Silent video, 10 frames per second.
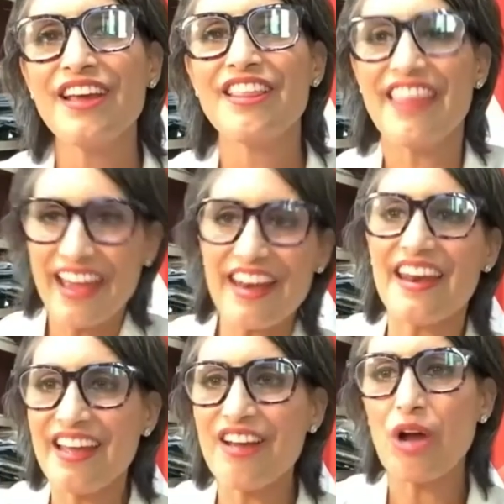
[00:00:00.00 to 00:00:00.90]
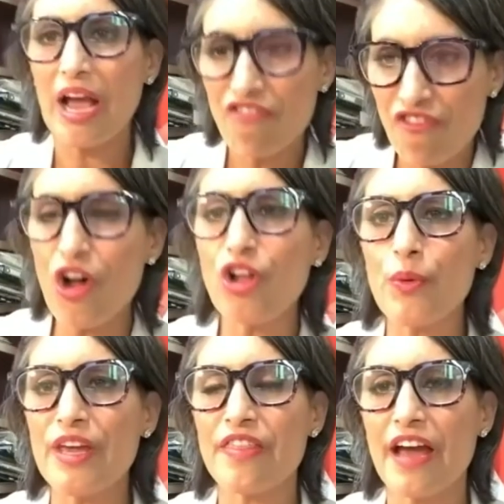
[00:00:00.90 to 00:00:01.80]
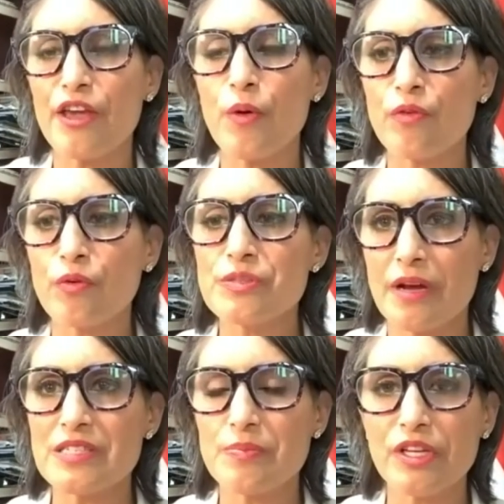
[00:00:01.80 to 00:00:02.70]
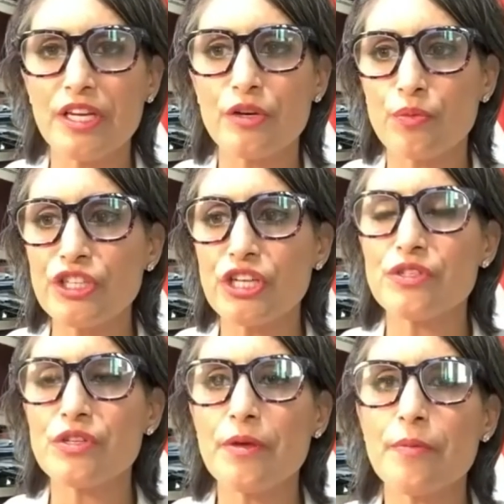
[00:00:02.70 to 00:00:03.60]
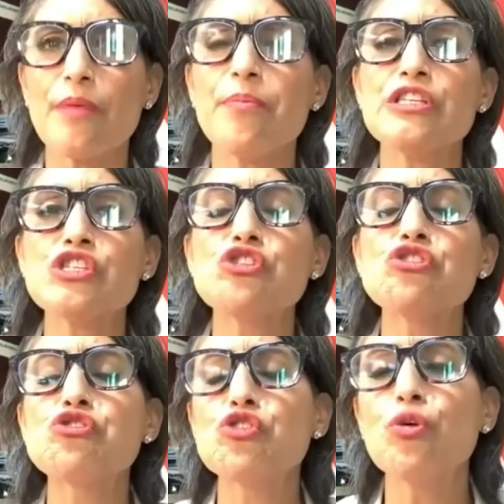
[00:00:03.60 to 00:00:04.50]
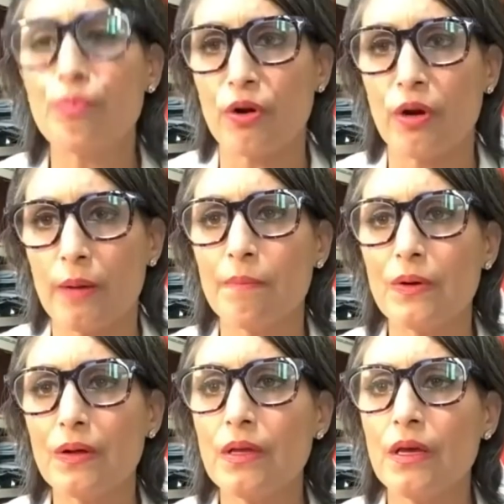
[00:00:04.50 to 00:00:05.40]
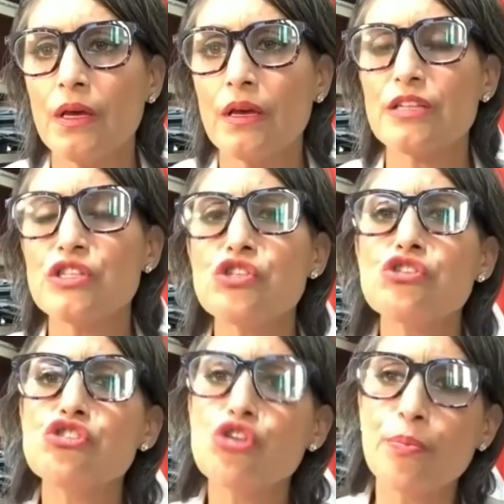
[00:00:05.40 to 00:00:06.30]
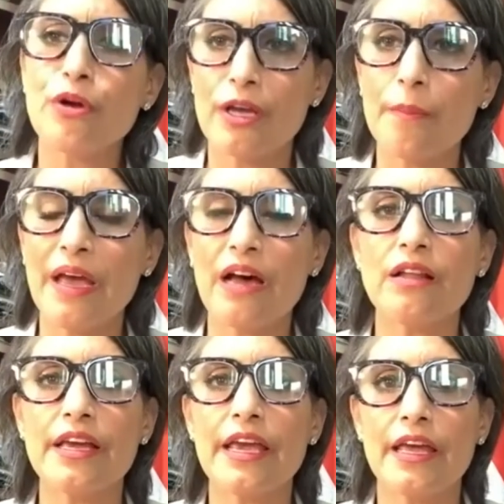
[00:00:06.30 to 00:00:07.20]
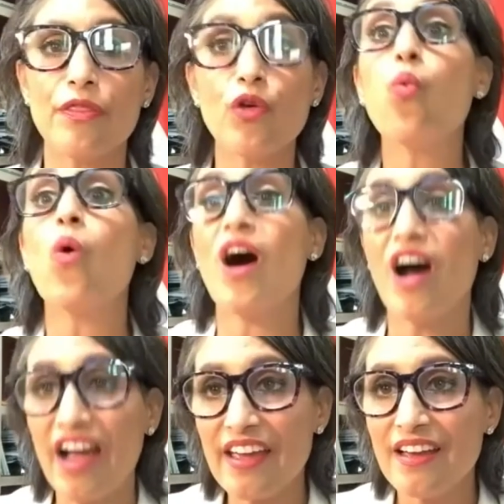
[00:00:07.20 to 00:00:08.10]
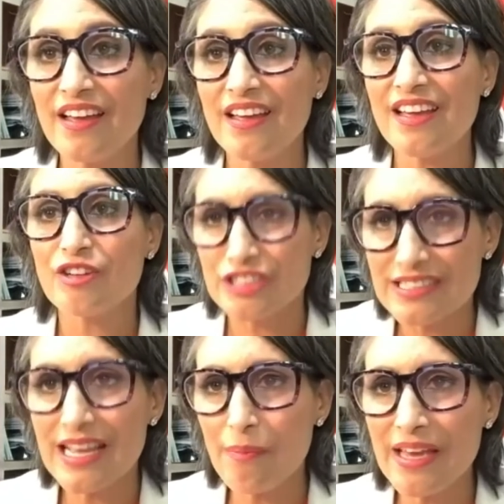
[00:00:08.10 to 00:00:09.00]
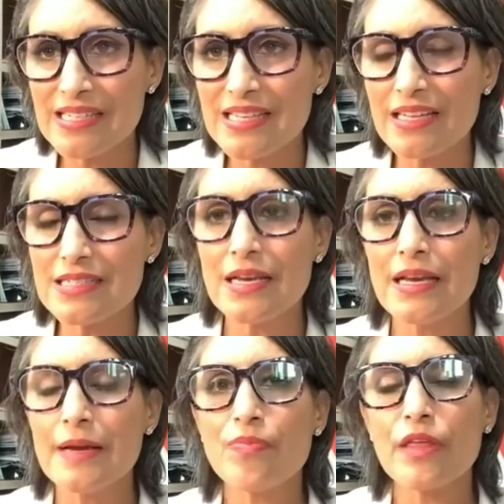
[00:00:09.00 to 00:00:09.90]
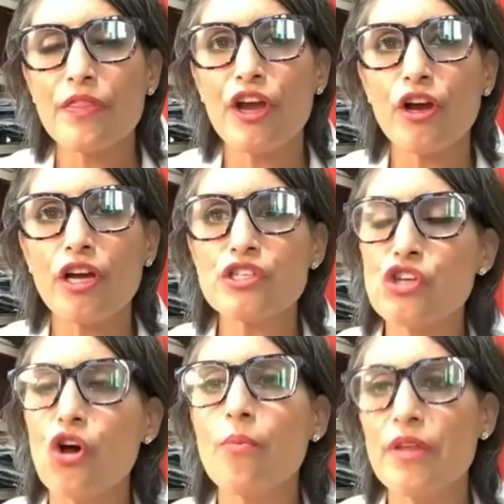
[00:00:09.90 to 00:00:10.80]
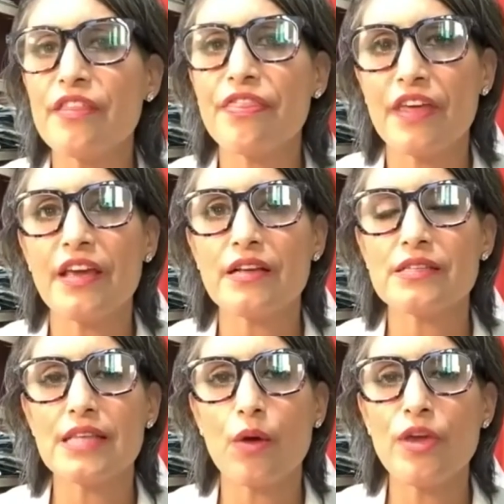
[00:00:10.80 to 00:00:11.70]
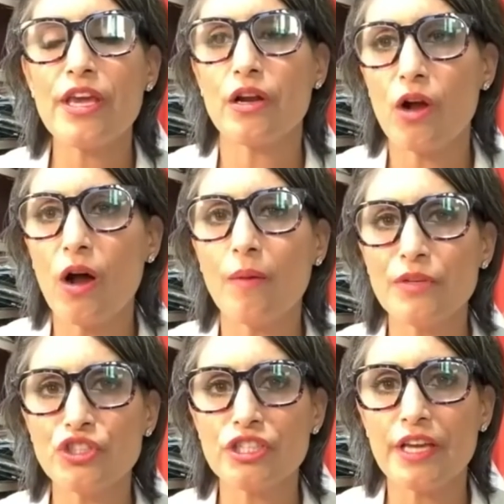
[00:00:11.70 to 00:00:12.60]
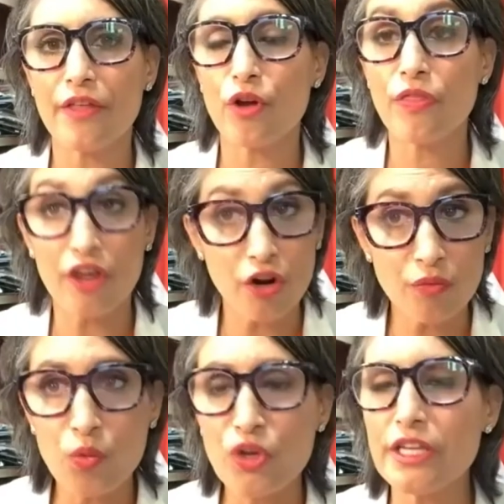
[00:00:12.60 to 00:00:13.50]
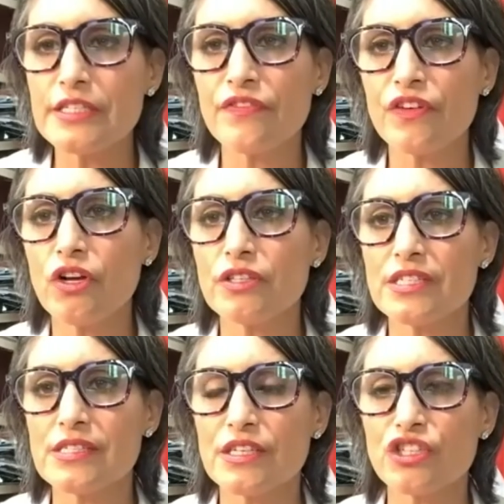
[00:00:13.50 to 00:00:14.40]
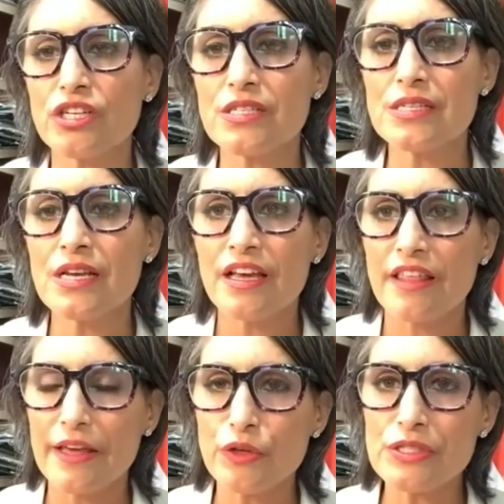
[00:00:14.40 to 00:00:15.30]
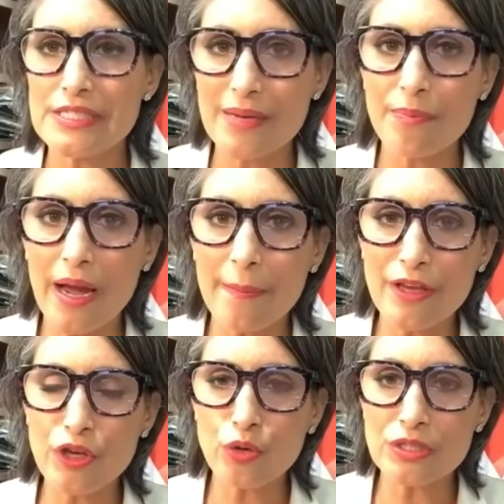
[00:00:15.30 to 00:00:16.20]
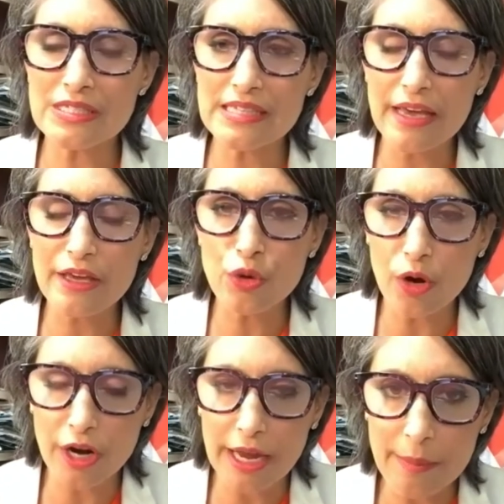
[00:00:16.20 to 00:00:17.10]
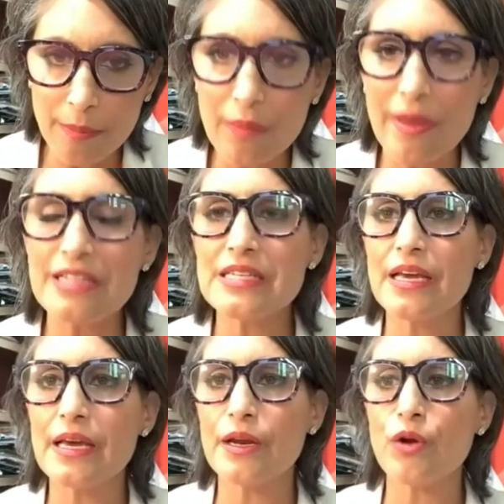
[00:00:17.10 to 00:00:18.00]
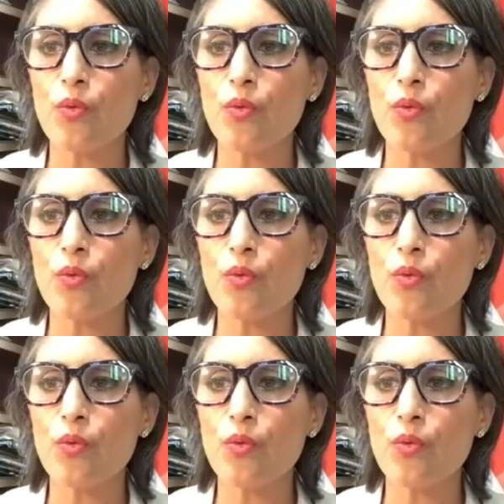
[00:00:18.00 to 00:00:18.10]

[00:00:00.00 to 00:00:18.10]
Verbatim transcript: then following that, you have a responsibility to reach out to people and be super humble and super compelling in the why. Does that make sense? There are so many things that we can accomplish together that are really difficult decisions that you stick by, but you sit, you are implementing it in a